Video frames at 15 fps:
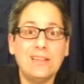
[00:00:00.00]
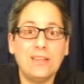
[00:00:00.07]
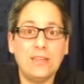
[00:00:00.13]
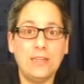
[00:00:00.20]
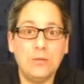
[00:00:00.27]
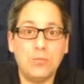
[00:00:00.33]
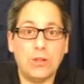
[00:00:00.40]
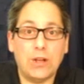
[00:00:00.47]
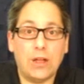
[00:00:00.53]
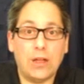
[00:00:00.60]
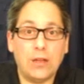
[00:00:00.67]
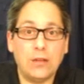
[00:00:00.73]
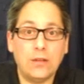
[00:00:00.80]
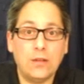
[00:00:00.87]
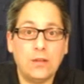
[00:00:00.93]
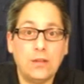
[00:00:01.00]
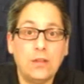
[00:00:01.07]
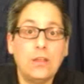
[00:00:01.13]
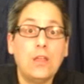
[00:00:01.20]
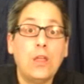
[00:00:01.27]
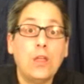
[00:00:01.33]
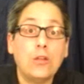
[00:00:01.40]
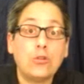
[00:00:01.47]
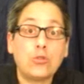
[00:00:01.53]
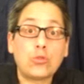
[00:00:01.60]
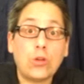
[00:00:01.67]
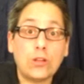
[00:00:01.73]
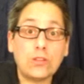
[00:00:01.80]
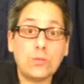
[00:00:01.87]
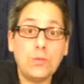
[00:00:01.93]
keeping on.
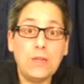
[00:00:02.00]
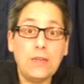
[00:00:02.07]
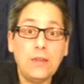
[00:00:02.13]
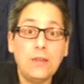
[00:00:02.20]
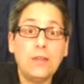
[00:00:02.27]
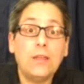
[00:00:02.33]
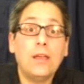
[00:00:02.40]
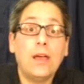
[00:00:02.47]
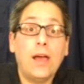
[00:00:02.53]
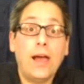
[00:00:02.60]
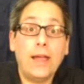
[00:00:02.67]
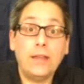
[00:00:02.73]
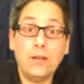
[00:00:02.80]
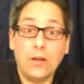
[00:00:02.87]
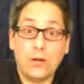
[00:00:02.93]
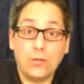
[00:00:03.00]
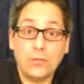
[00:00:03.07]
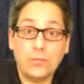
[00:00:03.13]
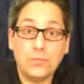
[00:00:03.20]
Trust me, I know.